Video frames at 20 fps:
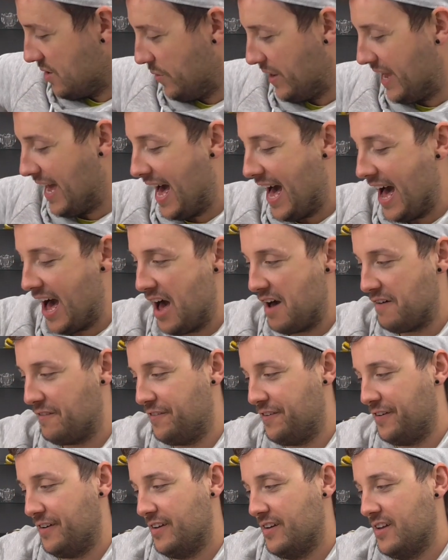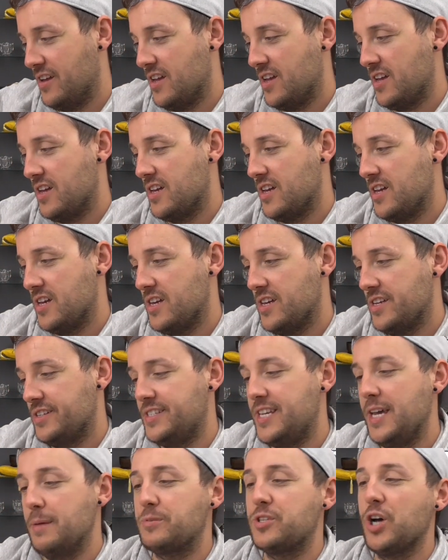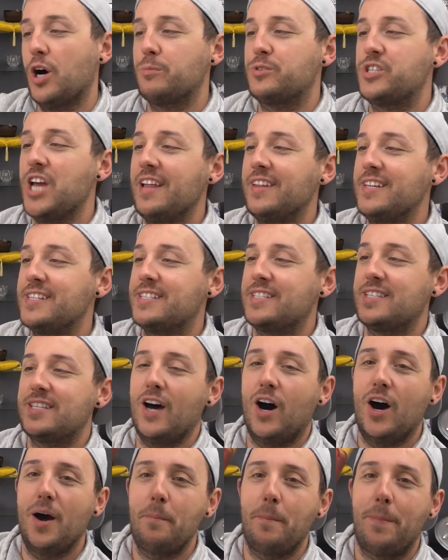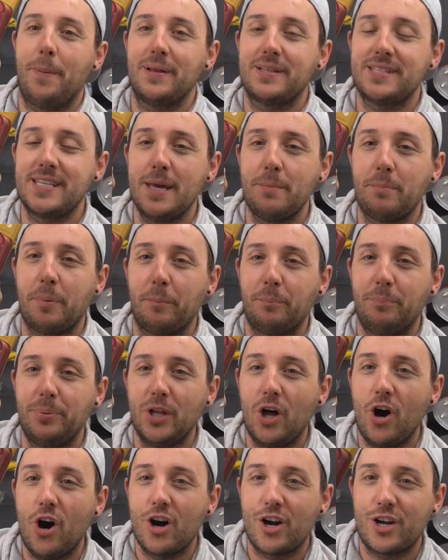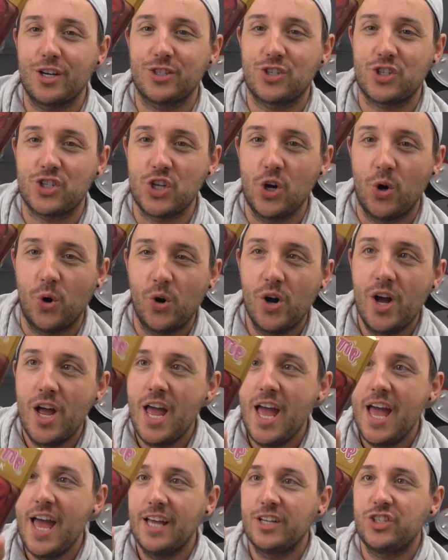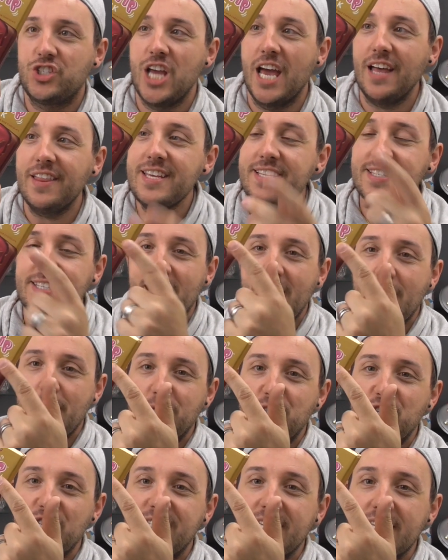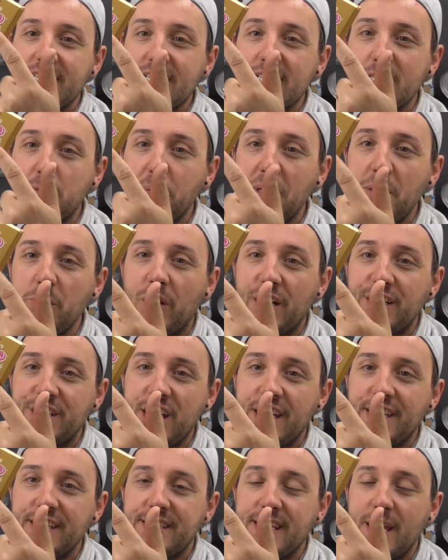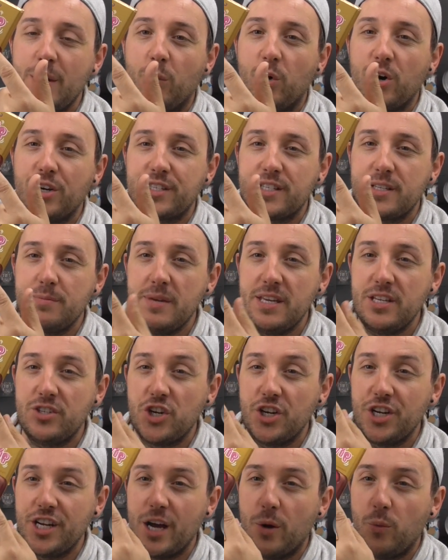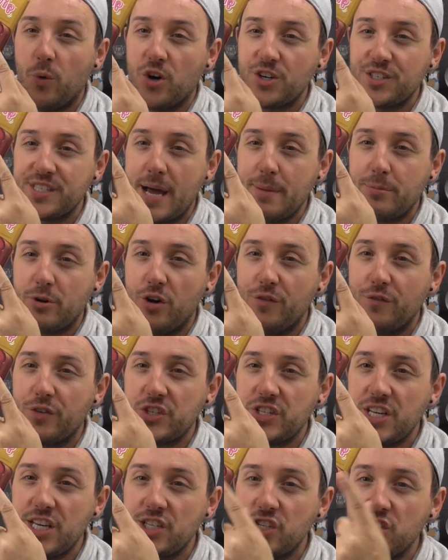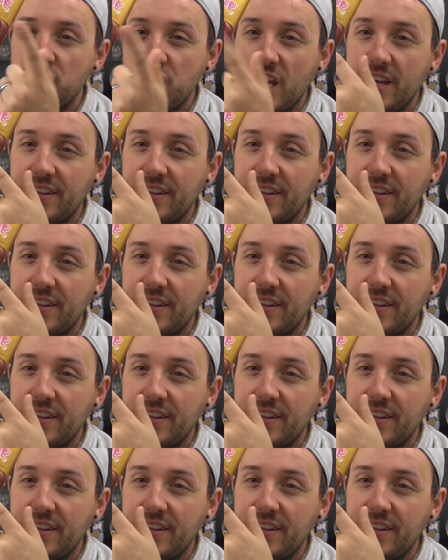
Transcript: We have Tip Top Jelly Tip Block. So Jelly Tip, she did explain what a Jelly Tip was to me during a WhatsApp conversation.